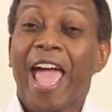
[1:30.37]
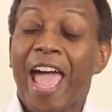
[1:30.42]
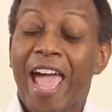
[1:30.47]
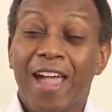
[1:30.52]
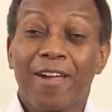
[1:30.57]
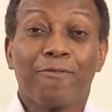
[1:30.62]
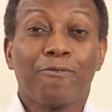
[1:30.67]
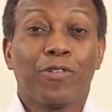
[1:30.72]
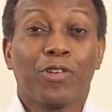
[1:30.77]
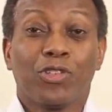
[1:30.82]

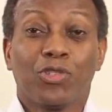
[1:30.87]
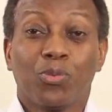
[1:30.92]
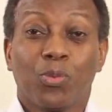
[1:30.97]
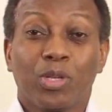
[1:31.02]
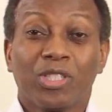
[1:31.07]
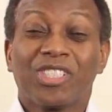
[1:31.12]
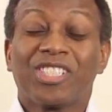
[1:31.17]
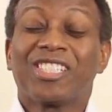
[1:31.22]
average was